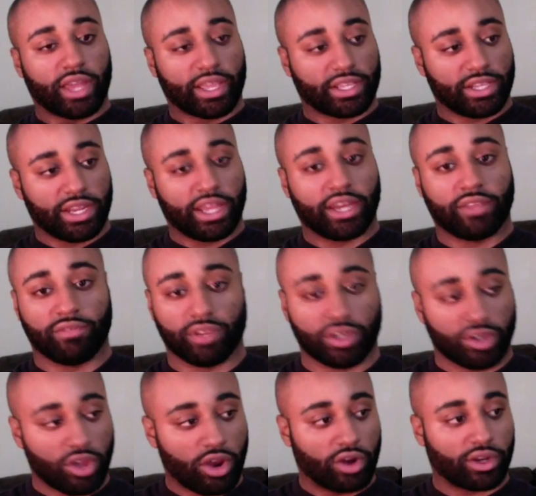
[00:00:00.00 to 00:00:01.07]
Like it ain't
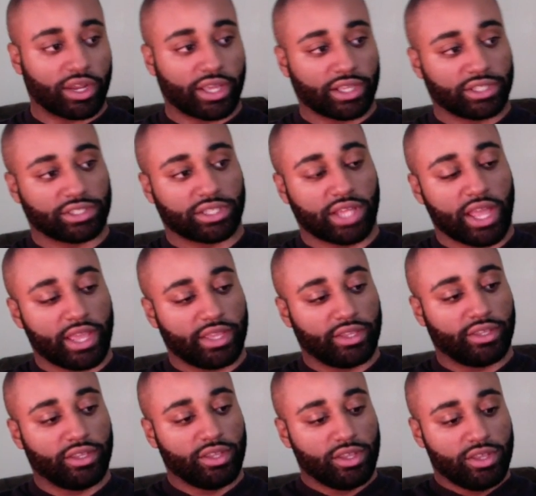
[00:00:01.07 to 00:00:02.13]
even dark. Like it's
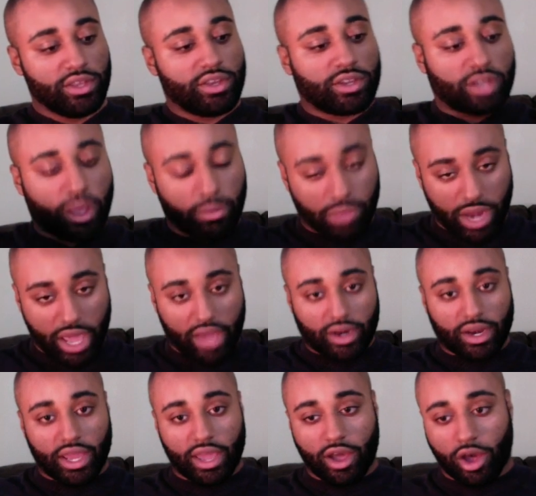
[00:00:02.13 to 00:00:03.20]
light coming
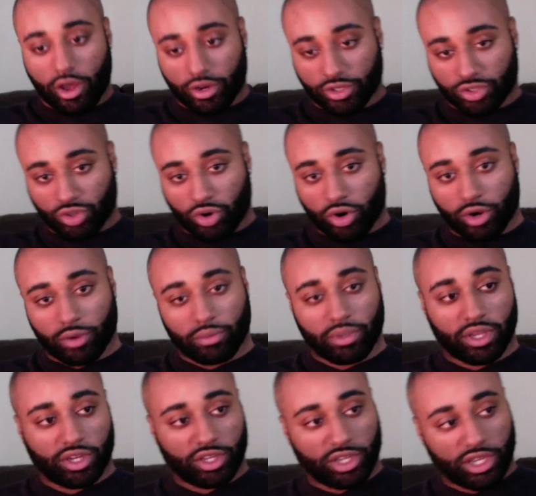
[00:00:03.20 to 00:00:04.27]
out of that
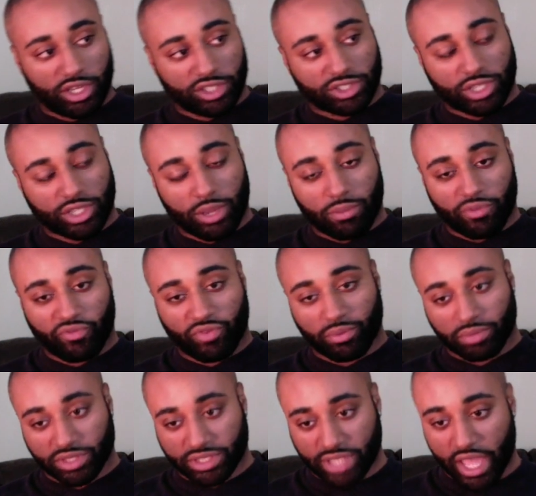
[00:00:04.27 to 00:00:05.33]
auditorium, and it's coming
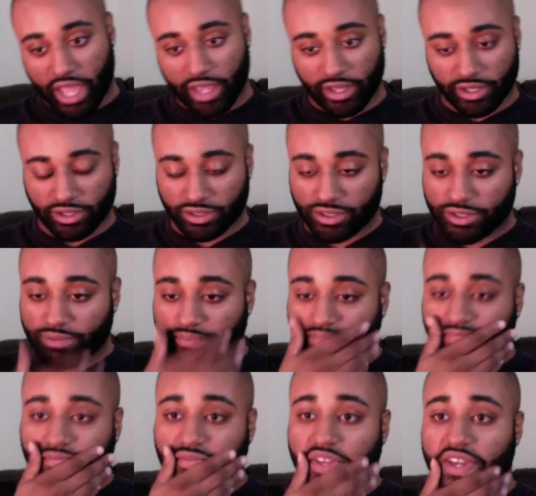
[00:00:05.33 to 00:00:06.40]
from the stage.
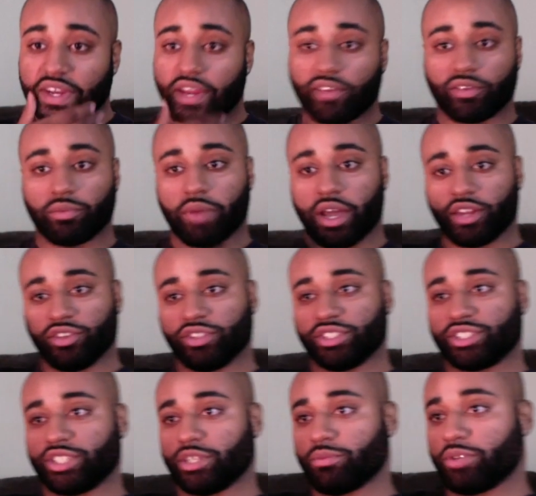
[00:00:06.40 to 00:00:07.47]
And everybody, you
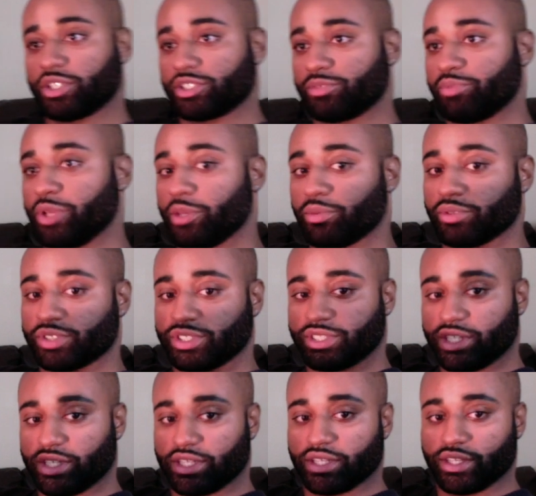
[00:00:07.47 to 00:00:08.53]
can see a bunch of people
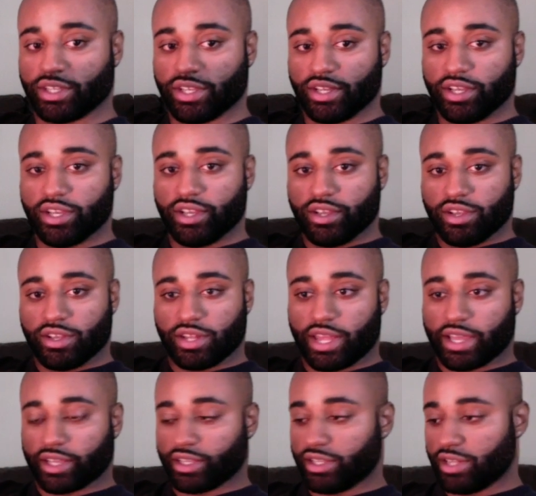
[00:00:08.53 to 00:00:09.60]
sitting
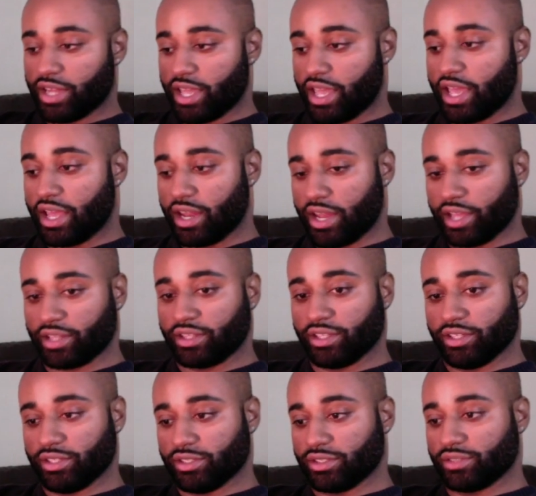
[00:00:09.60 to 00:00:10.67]
like they had like
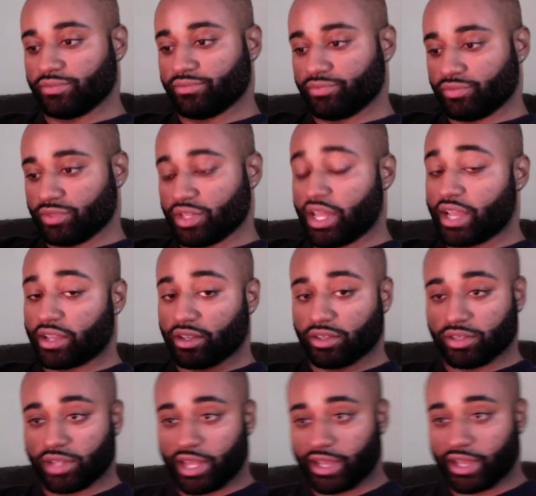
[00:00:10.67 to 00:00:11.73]
these, like
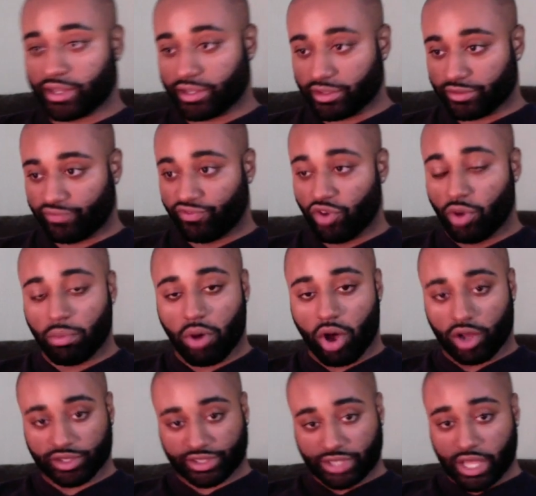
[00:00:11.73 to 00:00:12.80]
a
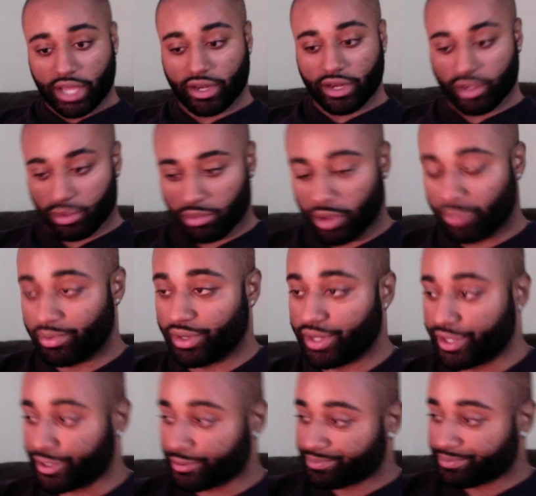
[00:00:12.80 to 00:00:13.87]
football stadium up in there.